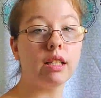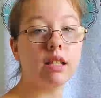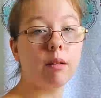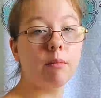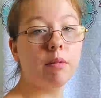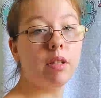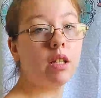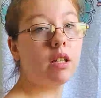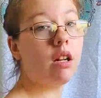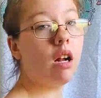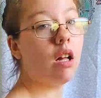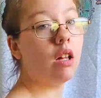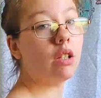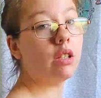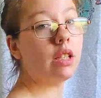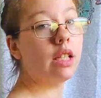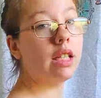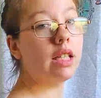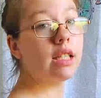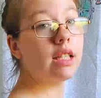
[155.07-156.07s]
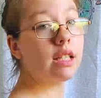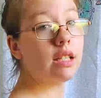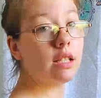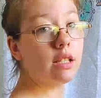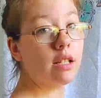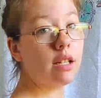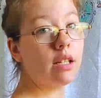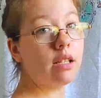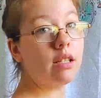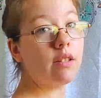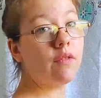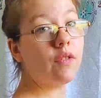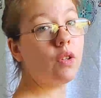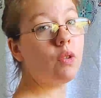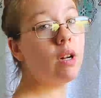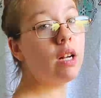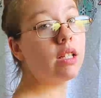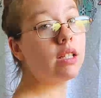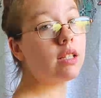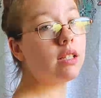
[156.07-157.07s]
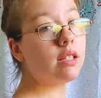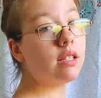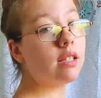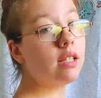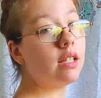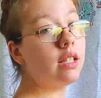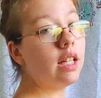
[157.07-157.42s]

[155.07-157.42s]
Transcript: some of the color is because if you guys can see